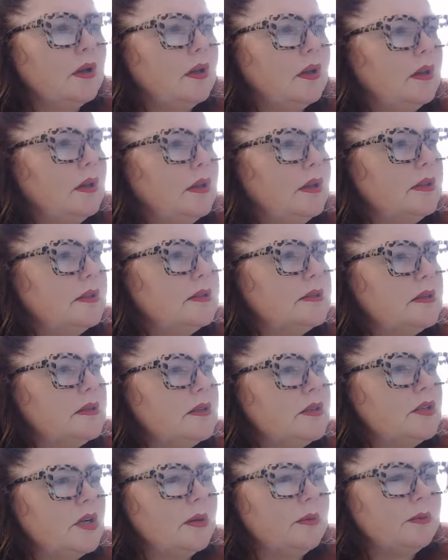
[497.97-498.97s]
Let's
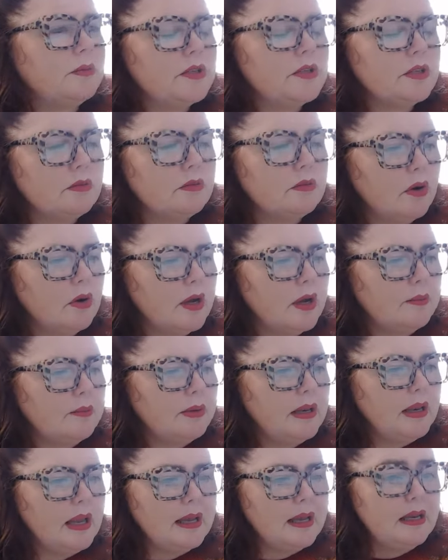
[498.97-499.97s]
jump to the right
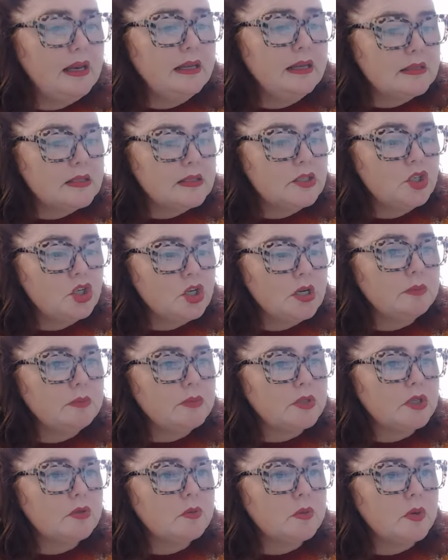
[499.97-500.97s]
place. Let's
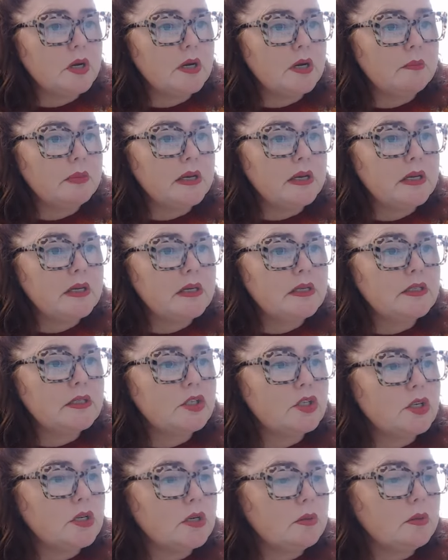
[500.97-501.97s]
jump to the right place,
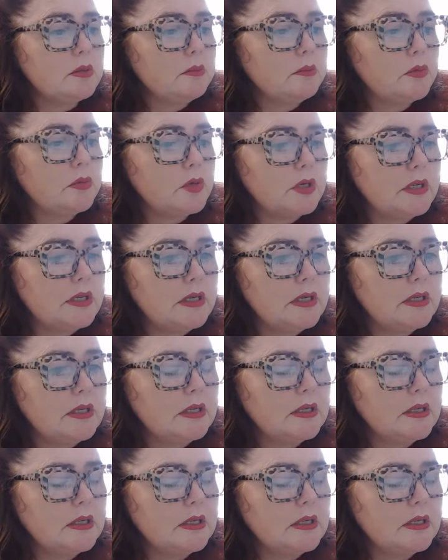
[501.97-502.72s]
shall we, Maree?